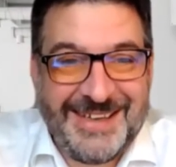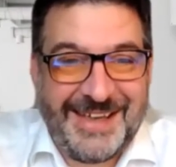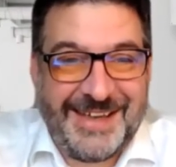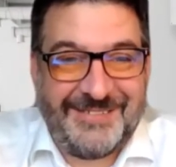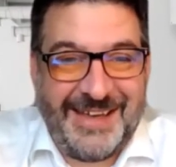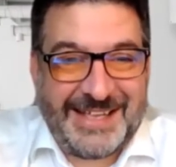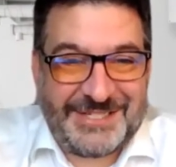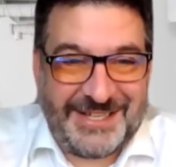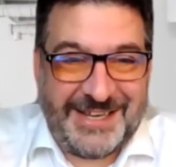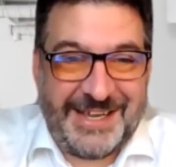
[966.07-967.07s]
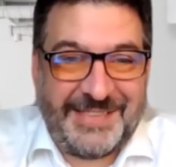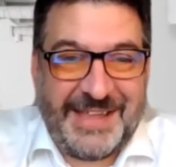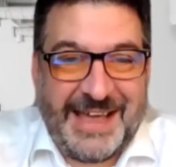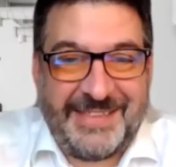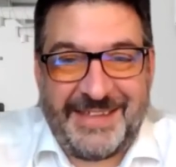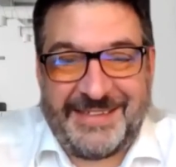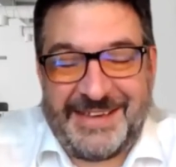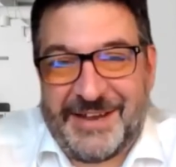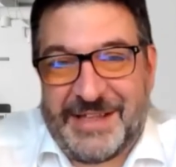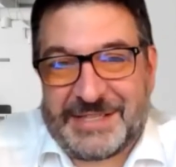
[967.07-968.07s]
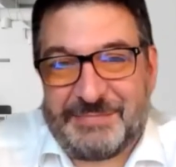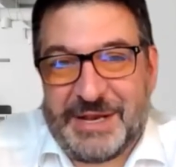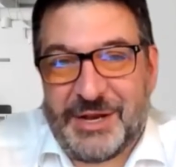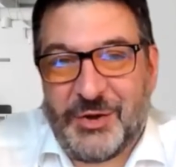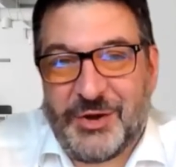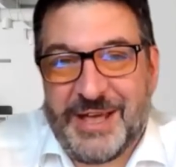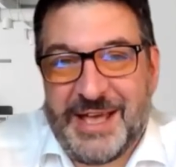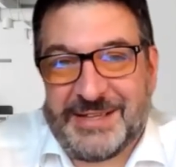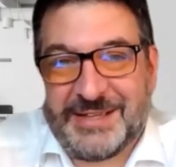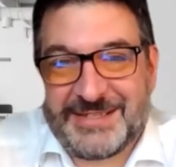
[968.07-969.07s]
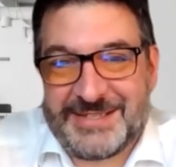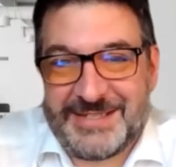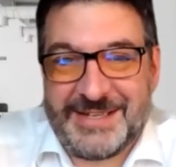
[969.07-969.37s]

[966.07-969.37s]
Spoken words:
actually, and that you know, that's been a long held